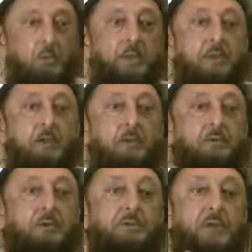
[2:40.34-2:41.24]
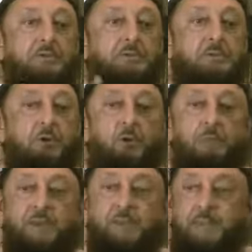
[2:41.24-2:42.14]
We're not going to touch
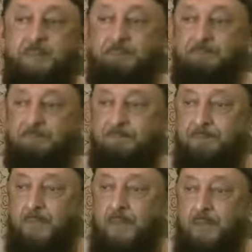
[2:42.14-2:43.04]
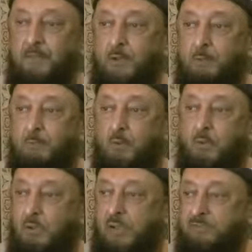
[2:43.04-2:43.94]
your money, your
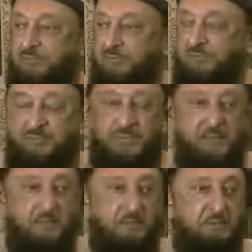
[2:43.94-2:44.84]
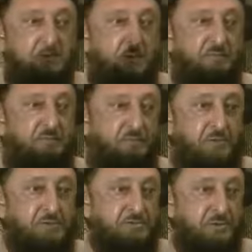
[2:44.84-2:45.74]
bogus, your
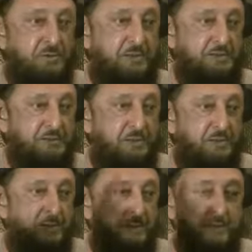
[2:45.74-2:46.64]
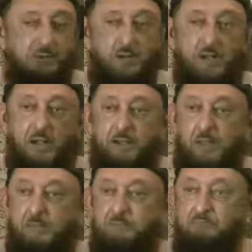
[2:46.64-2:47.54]
fraudulent, your
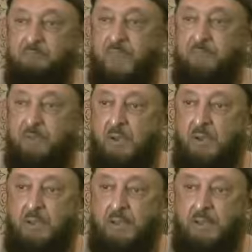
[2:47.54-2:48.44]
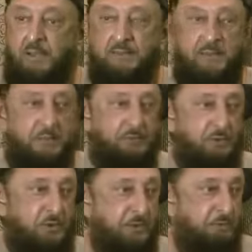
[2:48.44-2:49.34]
haram paper and
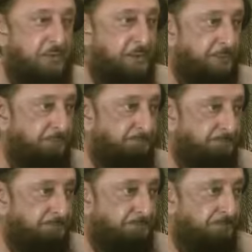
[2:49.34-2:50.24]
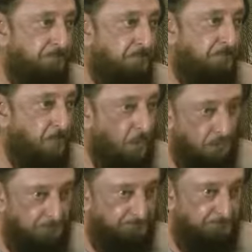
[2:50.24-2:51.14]
electronic money.
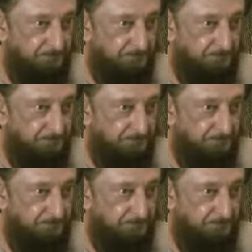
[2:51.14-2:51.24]
No.